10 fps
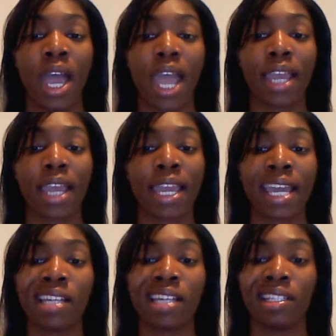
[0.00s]

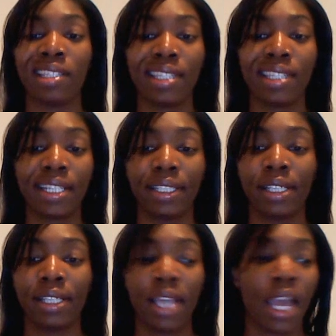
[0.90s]
And
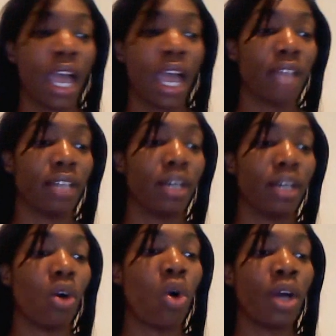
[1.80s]

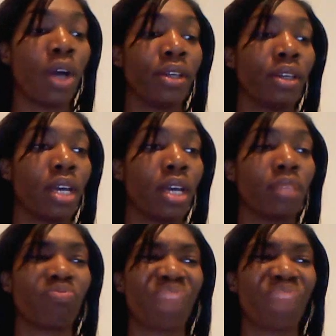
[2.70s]
on
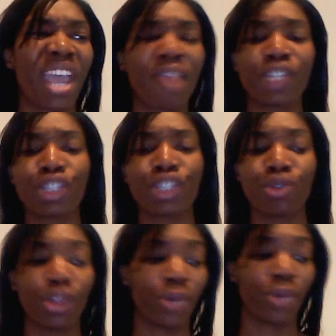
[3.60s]
every 2 to
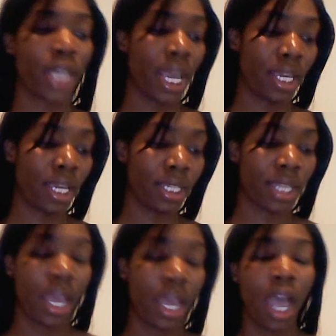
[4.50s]
3 days,
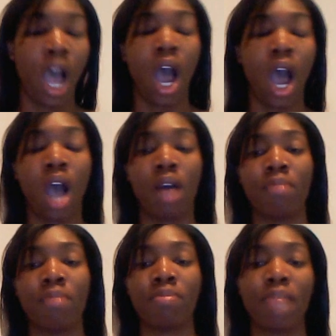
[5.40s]

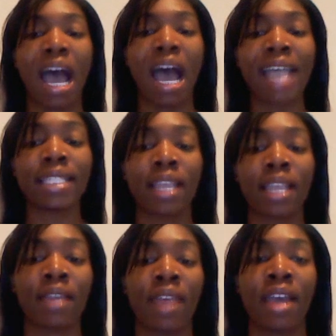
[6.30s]
I say
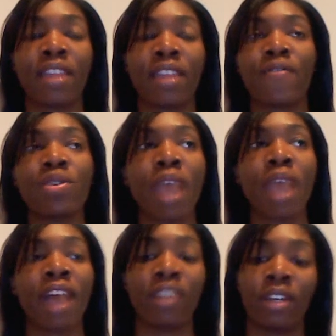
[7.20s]
that if you have
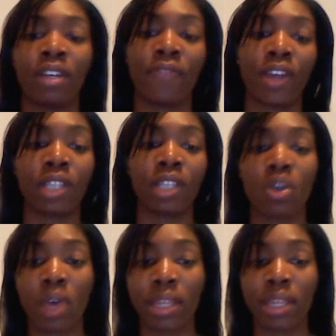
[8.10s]
a fairly
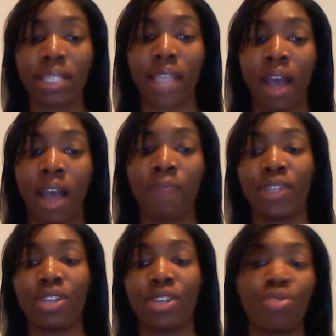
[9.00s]
oily scalp, then
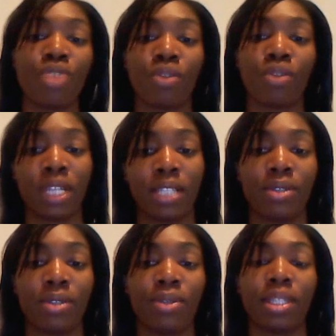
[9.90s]
you don't need to do
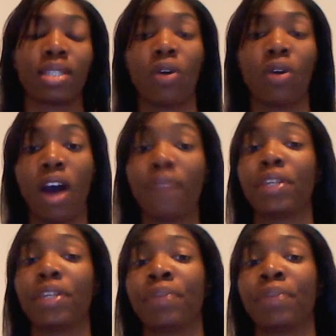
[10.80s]
this so often.